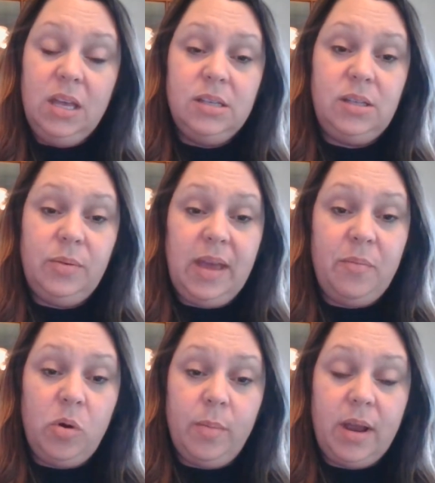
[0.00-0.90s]
So we have
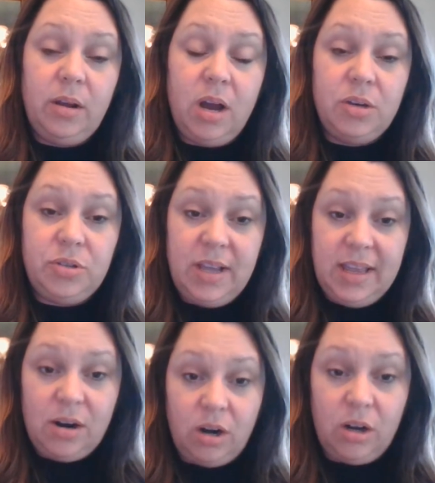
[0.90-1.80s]
more mitochondria
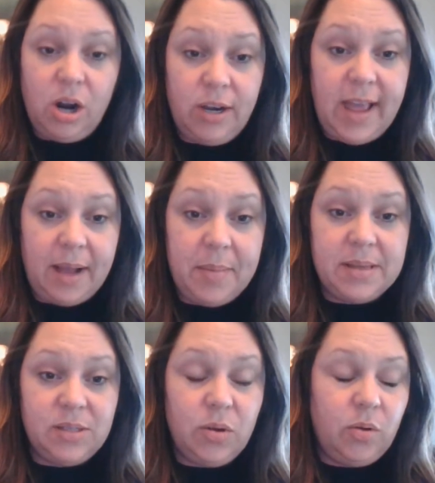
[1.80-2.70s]
in our cardiac
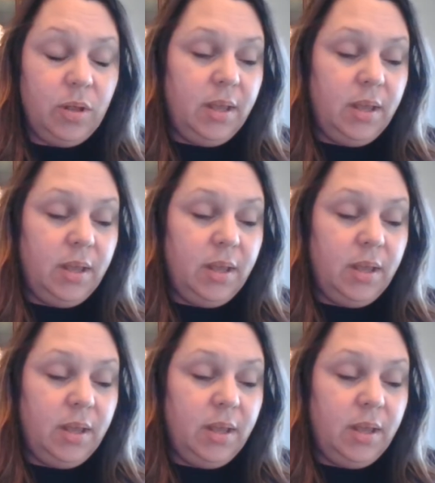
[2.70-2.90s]
muscle